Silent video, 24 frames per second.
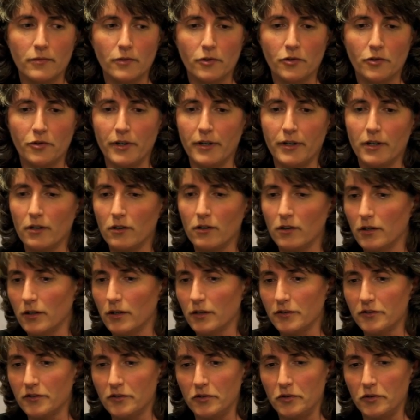
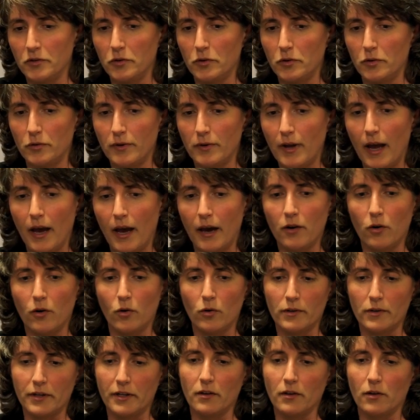critical to not
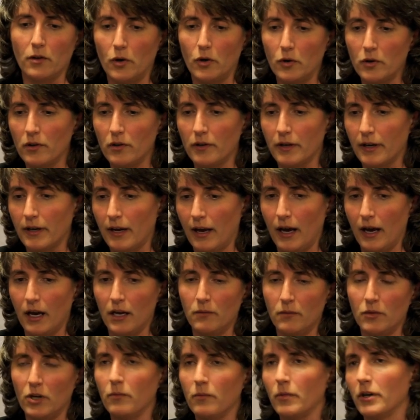only the local economy,